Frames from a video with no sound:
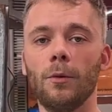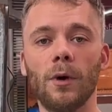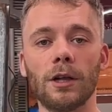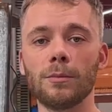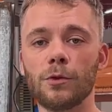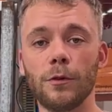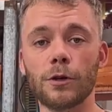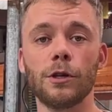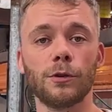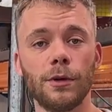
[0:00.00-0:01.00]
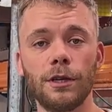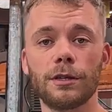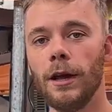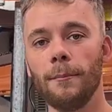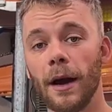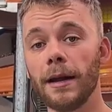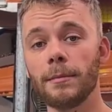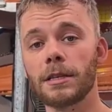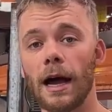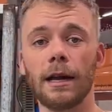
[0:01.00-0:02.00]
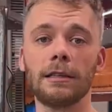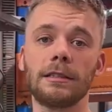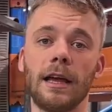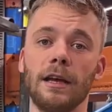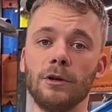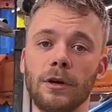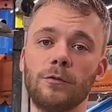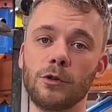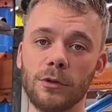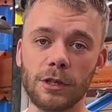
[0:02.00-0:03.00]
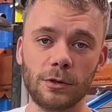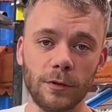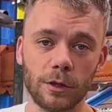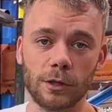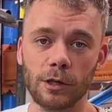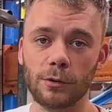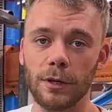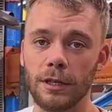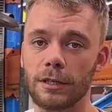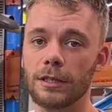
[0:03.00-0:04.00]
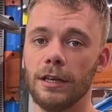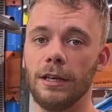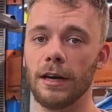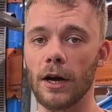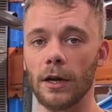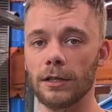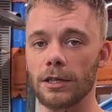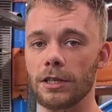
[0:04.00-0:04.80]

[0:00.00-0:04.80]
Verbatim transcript: Welcome to Vertical Greens. My name is Anders and you have tuned into Vertical Greens. Here on this